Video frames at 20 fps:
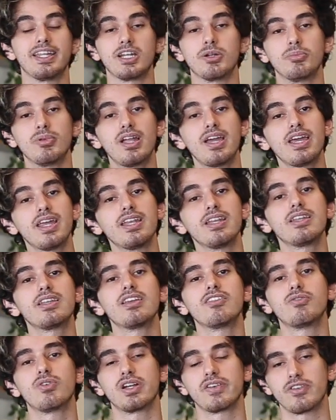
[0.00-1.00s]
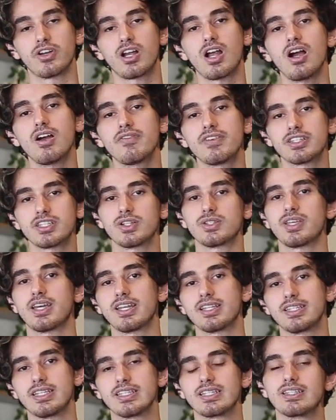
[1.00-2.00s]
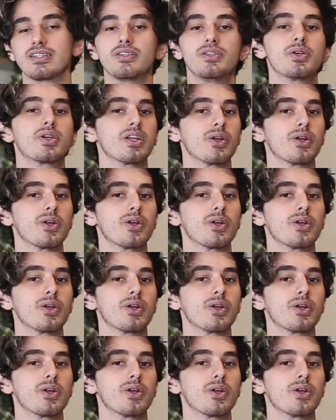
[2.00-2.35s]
And in a blend, if one of your coffees goes out of season,